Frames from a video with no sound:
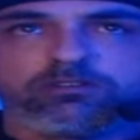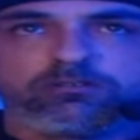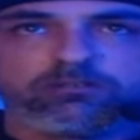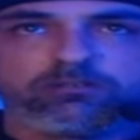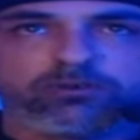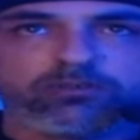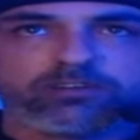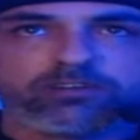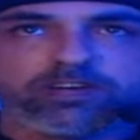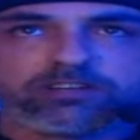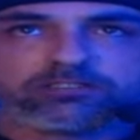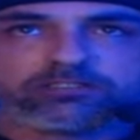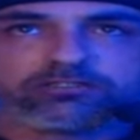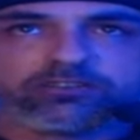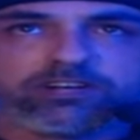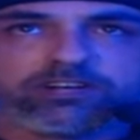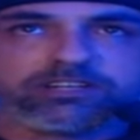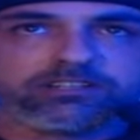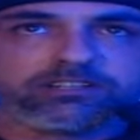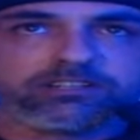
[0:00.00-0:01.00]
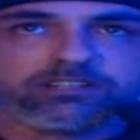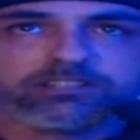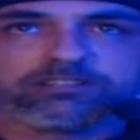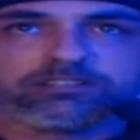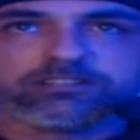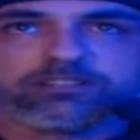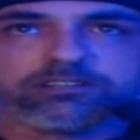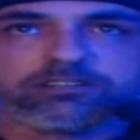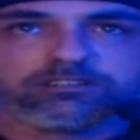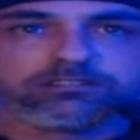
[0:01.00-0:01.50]
Both guys trading
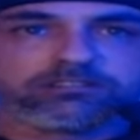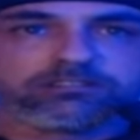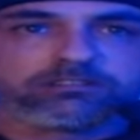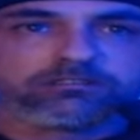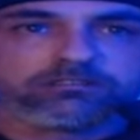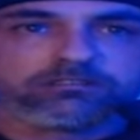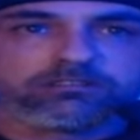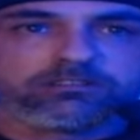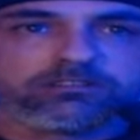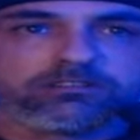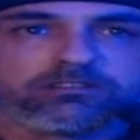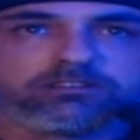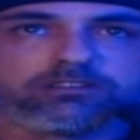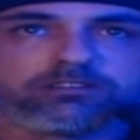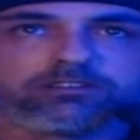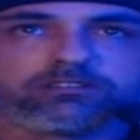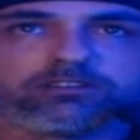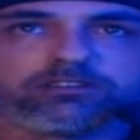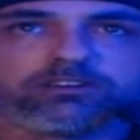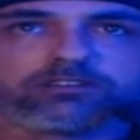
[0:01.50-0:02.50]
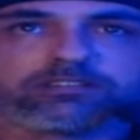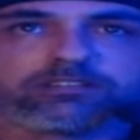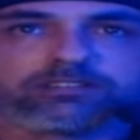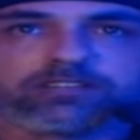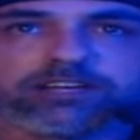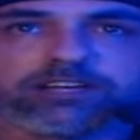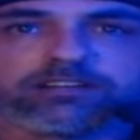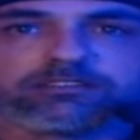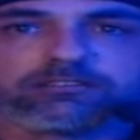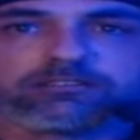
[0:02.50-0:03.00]
knees here as Duncan's
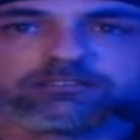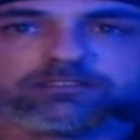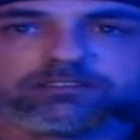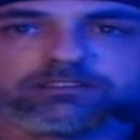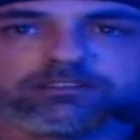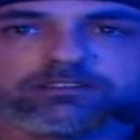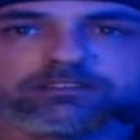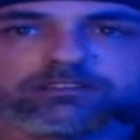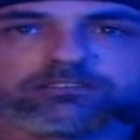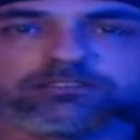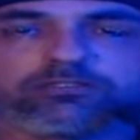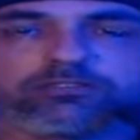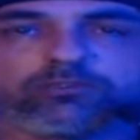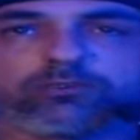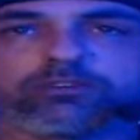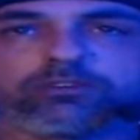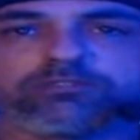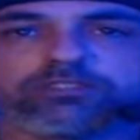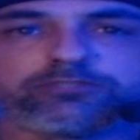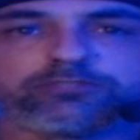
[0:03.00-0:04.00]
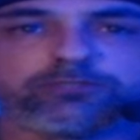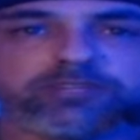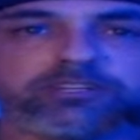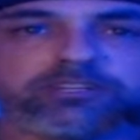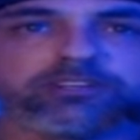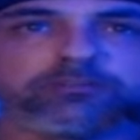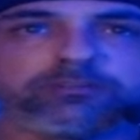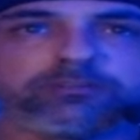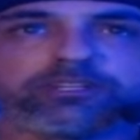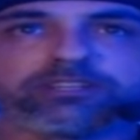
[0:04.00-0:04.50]
got Todorovic
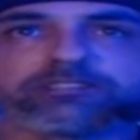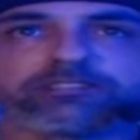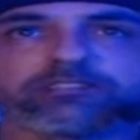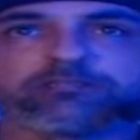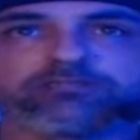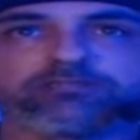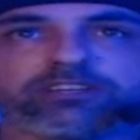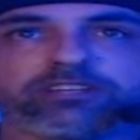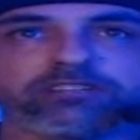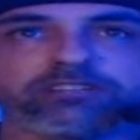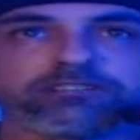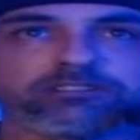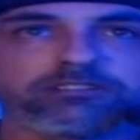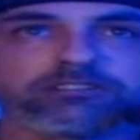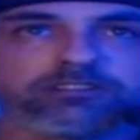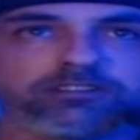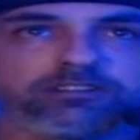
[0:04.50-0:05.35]
pinned up against the fence.